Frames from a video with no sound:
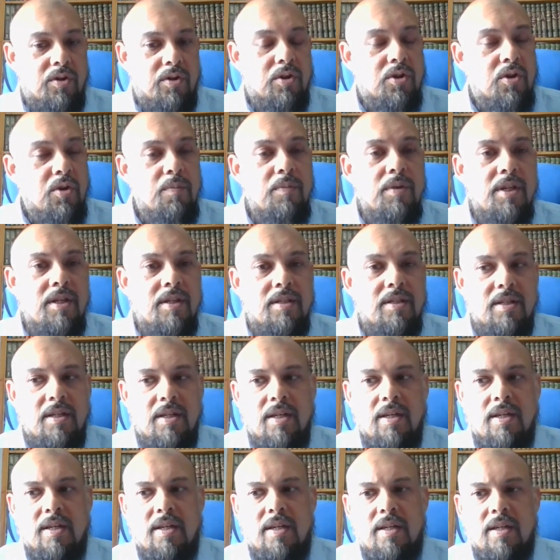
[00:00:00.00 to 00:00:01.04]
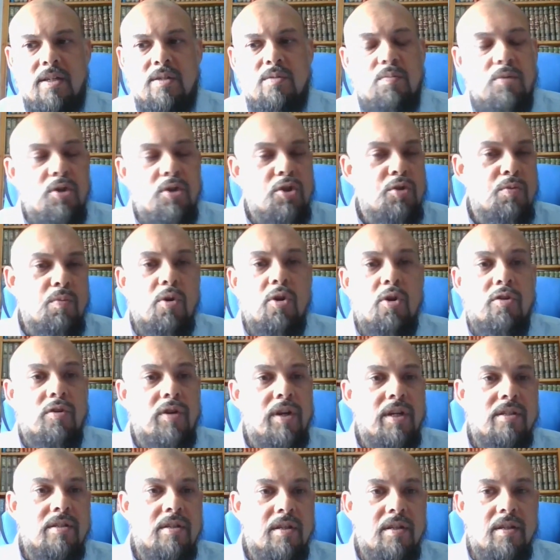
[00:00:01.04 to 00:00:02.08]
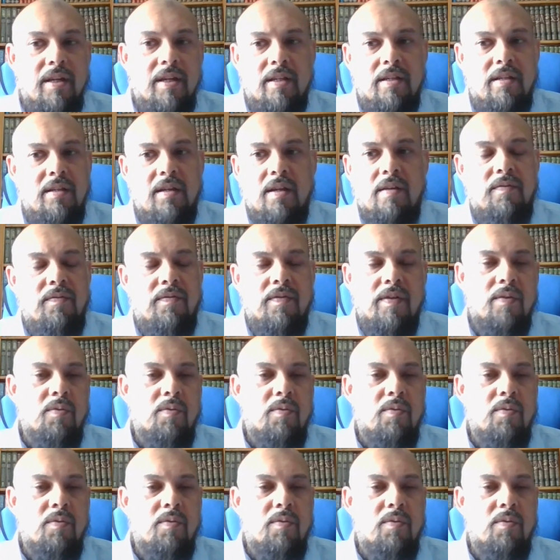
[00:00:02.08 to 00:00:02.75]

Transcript: on the community is much more greater than if